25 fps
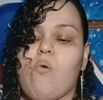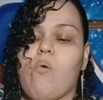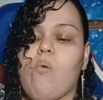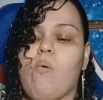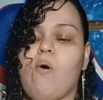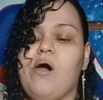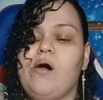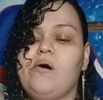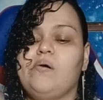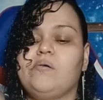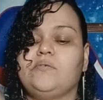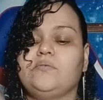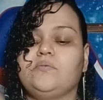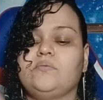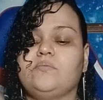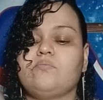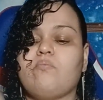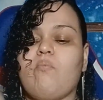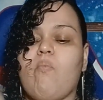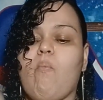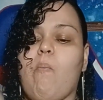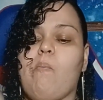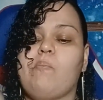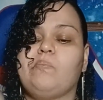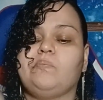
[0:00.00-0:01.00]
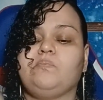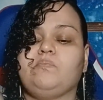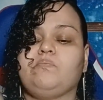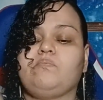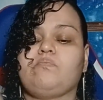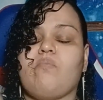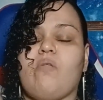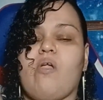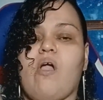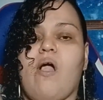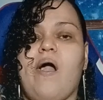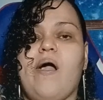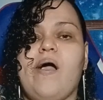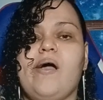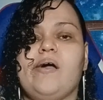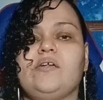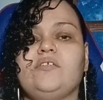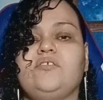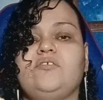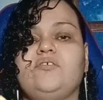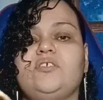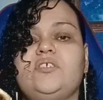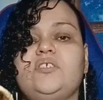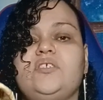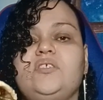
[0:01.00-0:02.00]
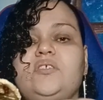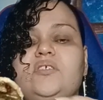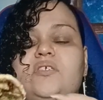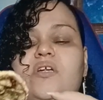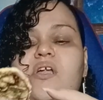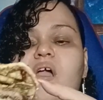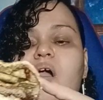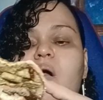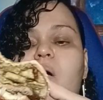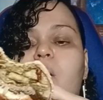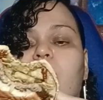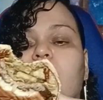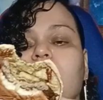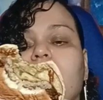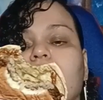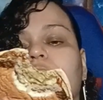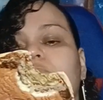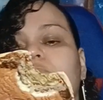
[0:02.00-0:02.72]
Wow. I gotta try this again.